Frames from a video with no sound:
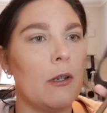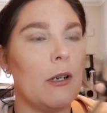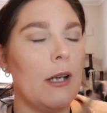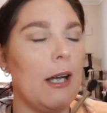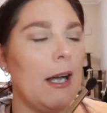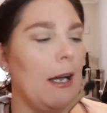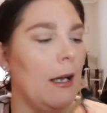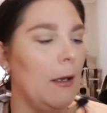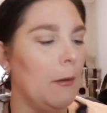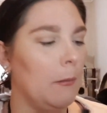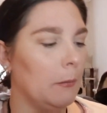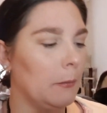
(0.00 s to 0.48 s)

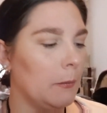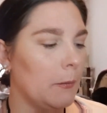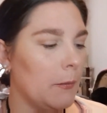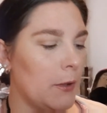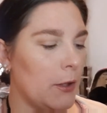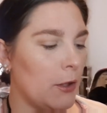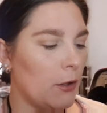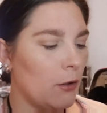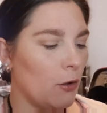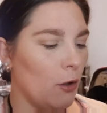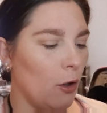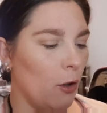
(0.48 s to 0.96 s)

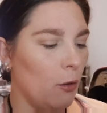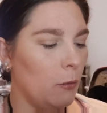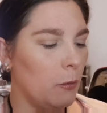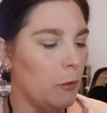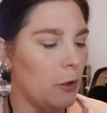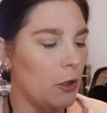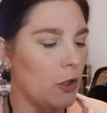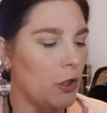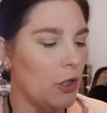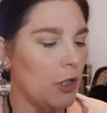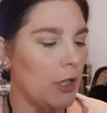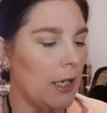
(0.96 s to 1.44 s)
Sculpt
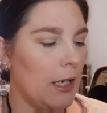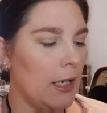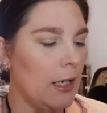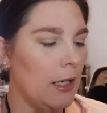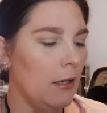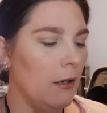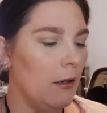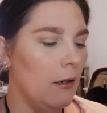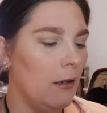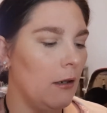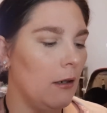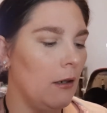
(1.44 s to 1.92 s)

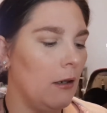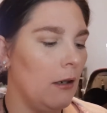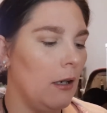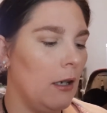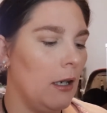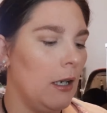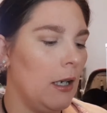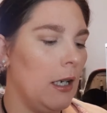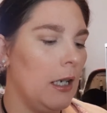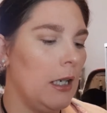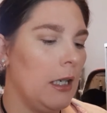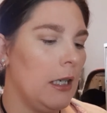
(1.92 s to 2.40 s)
shade.
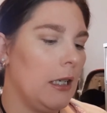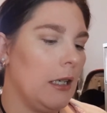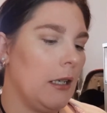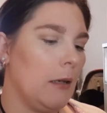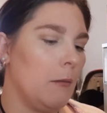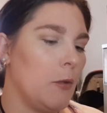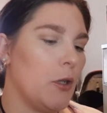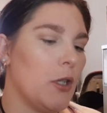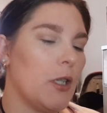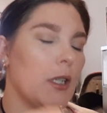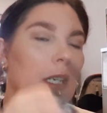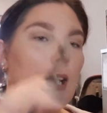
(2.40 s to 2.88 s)

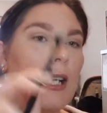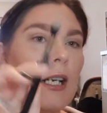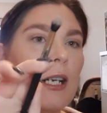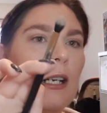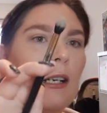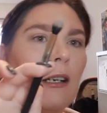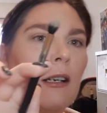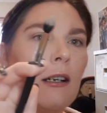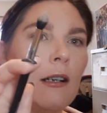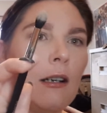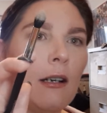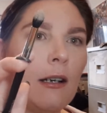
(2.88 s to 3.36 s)
I'm just
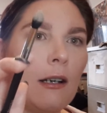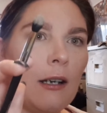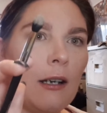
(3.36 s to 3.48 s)
getting